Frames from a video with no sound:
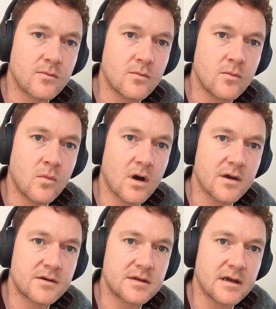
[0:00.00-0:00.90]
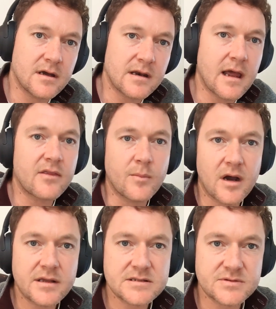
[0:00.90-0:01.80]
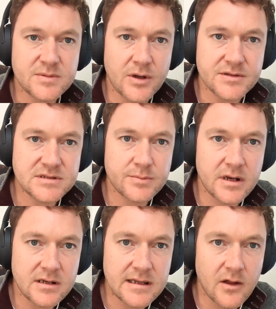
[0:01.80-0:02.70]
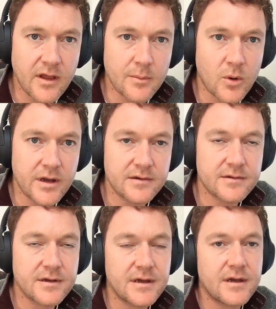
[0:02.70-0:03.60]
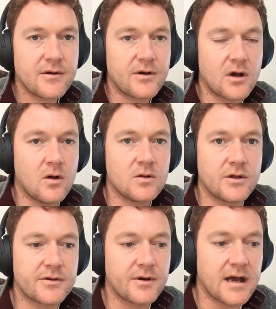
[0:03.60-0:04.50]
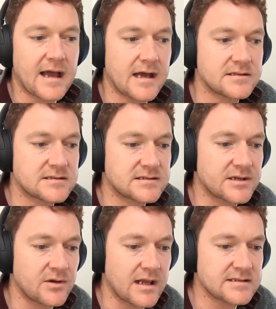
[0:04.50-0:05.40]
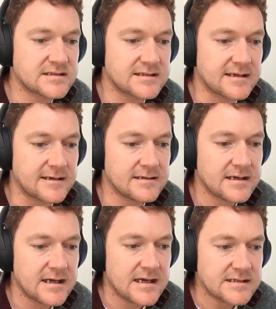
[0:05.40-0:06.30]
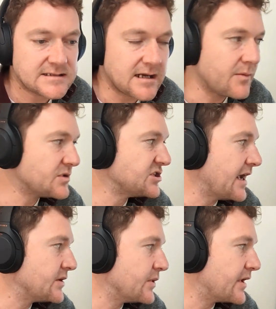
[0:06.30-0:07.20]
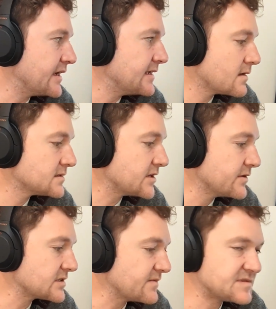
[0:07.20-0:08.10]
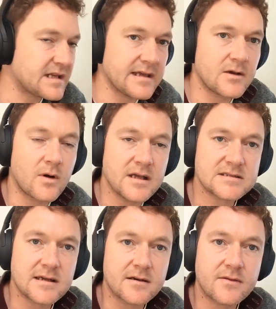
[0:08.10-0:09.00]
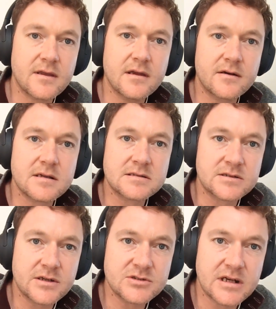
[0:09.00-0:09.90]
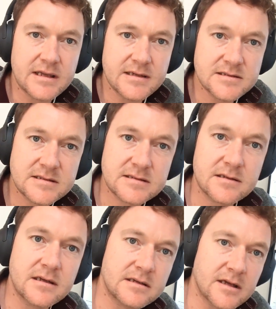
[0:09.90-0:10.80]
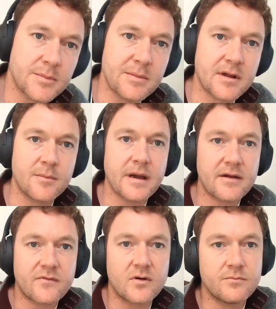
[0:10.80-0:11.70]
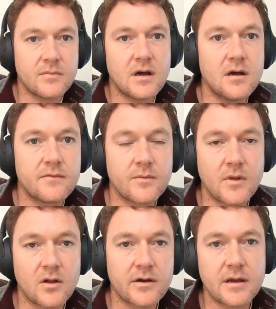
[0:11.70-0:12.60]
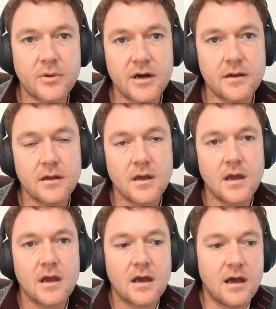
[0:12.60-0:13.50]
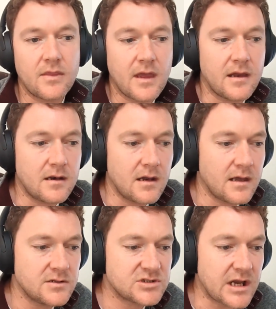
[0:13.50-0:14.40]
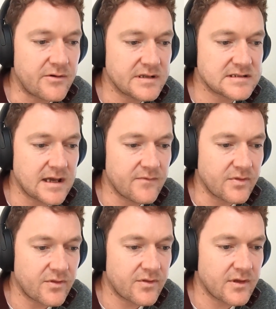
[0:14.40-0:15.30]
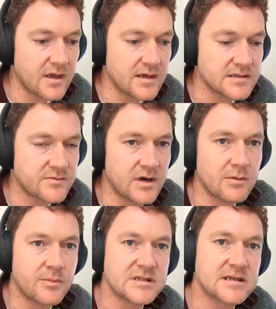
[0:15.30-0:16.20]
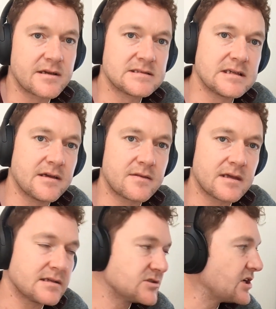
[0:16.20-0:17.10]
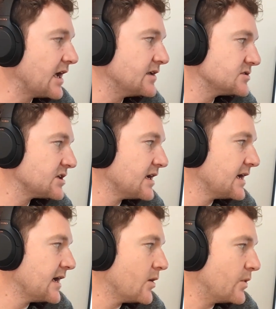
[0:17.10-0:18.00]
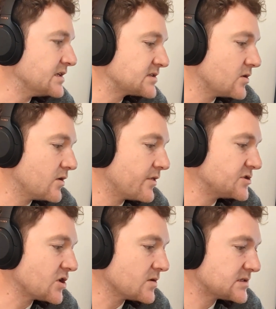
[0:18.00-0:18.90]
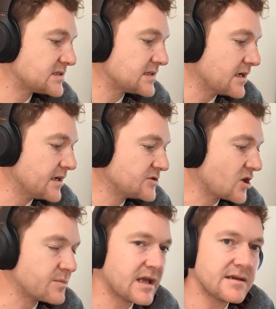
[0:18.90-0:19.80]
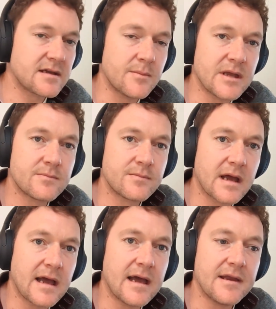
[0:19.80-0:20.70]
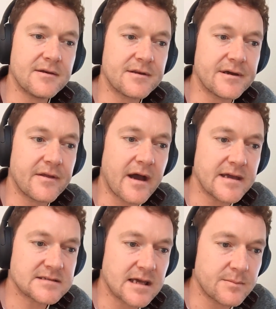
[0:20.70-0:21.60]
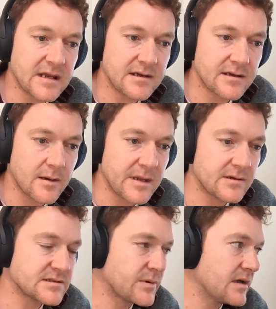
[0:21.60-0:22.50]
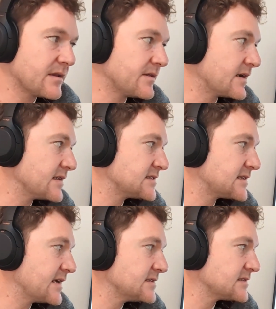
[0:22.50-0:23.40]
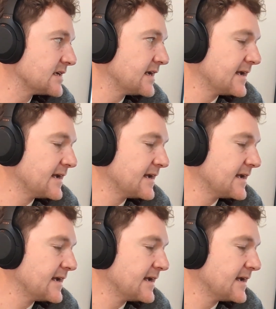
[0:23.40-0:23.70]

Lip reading: what and the market's response. But until that point, we're going to hold on to our hats. So let's start with January. So it was obviously quite a start to the year, as it usually is, until people come back from the holiday break. And then January 7th is really when we started seeing things change. We saw the JOLTS job data come in and ISM data come in as well in the United States.